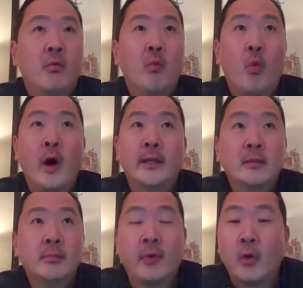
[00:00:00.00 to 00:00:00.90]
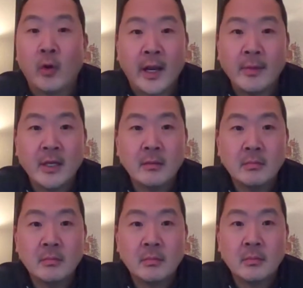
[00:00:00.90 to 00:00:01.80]
what programming
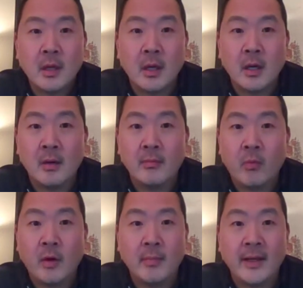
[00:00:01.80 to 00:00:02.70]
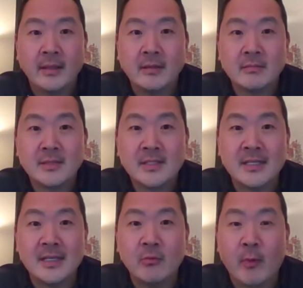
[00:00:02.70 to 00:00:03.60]
one might
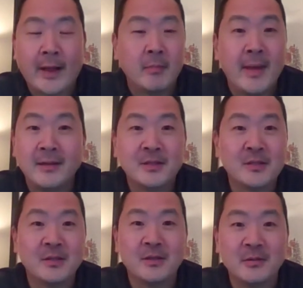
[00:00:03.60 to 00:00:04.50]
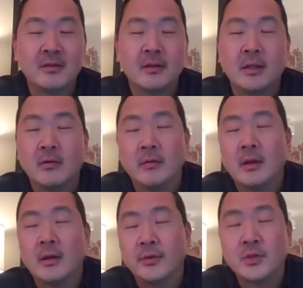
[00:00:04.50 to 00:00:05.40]
see recommended to, you
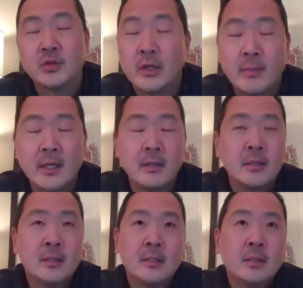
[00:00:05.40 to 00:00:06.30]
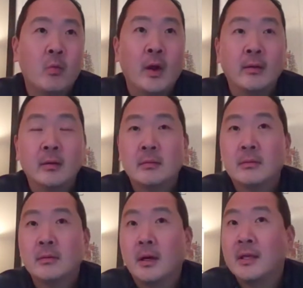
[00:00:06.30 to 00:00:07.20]
know, through streaming, what
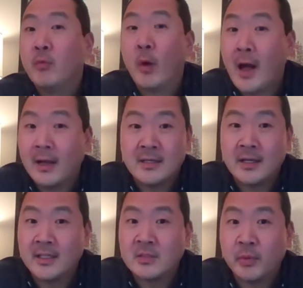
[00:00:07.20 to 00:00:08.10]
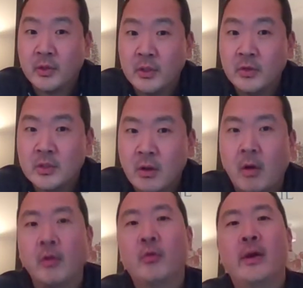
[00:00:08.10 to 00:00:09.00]
even what content gets produced,
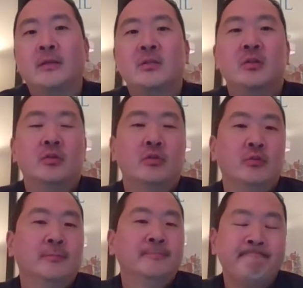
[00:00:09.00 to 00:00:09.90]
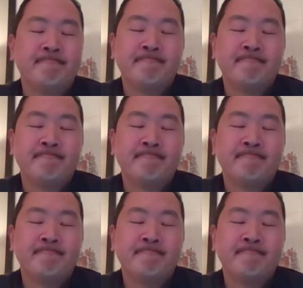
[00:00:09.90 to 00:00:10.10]
all the way to,